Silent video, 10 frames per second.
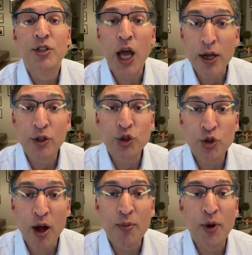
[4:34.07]
Donald
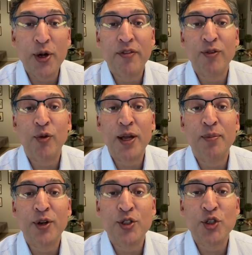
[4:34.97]
Trump won't even
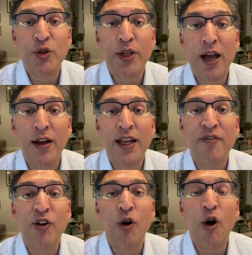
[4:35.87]
reimburse
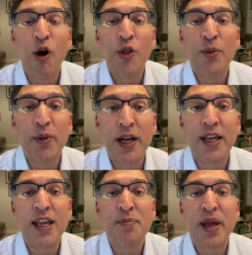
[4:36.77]
Giuliani for all the
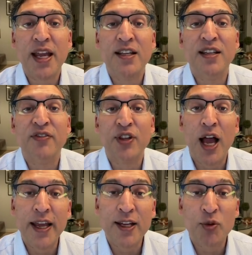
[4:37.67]
money he paid to
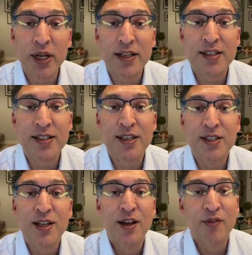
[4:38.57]
fly in
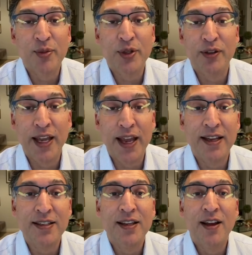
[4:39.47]
witnesses from the
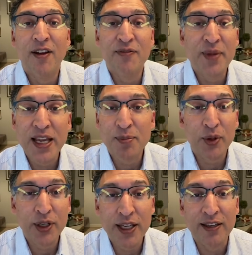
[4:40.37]
land of
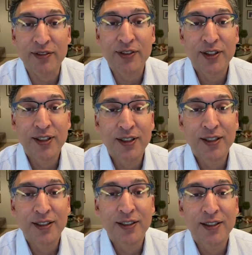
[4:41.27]
make-believe.
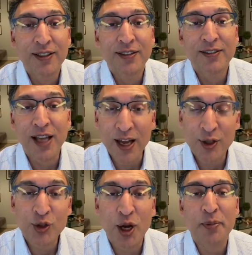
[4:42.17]

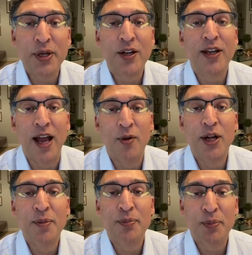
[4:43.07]
Donald Trump here got
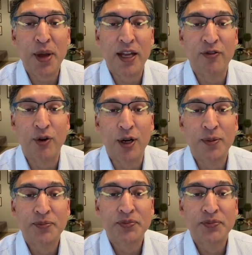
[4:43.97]
what he paid for.